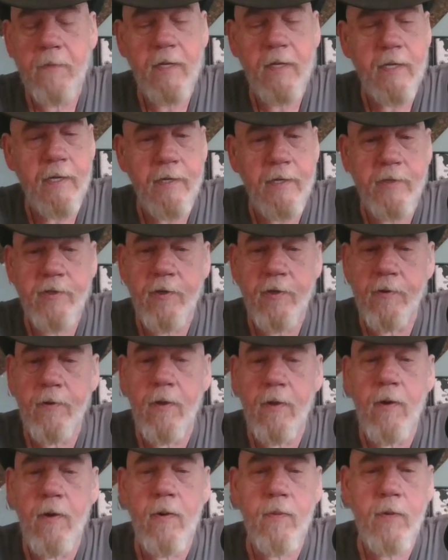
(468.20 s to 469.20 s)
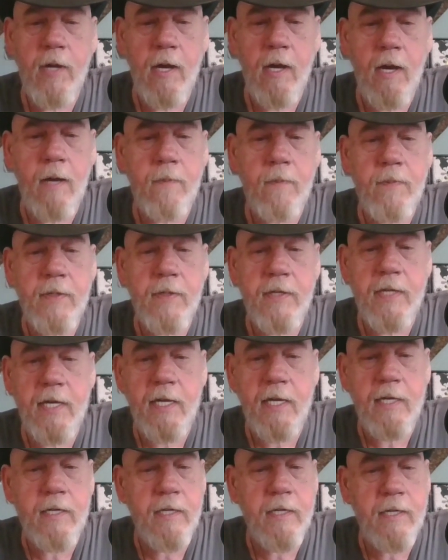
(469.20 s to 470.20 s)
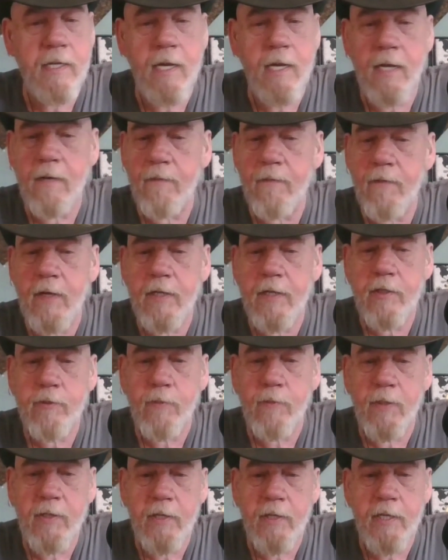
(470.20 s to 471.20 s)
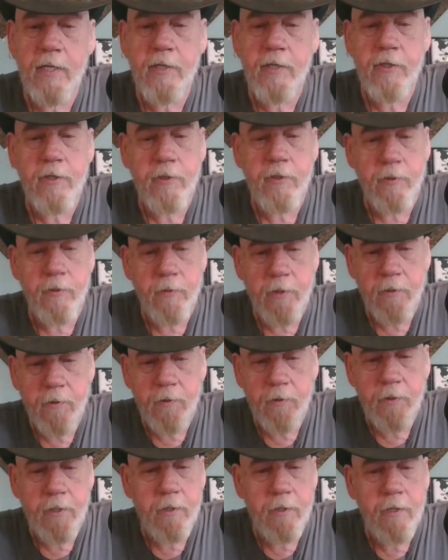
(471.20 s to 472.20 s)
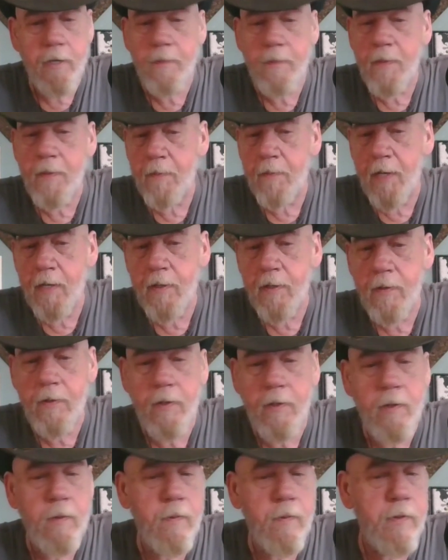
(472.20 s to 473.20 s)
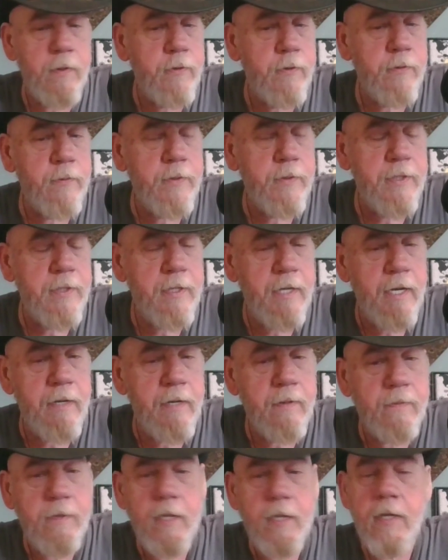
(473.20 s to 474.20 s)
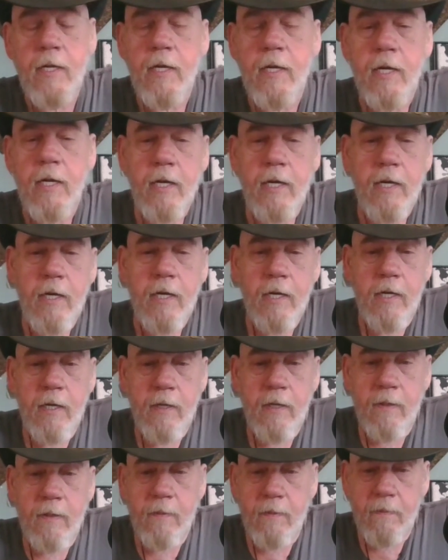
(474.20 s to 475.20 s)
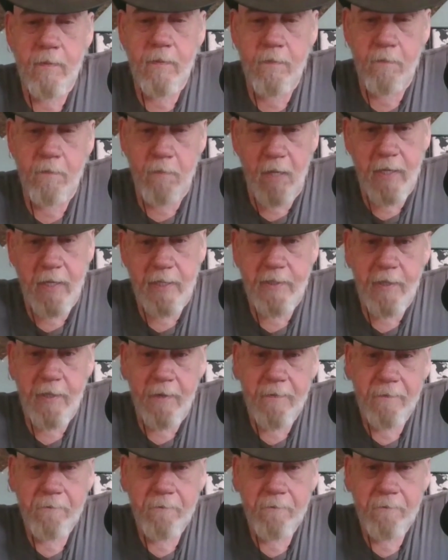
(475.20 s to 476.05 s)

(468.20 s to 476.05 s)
And it's a long, complicated kind of explanation. You can look it up. I'm not going to go into it now. But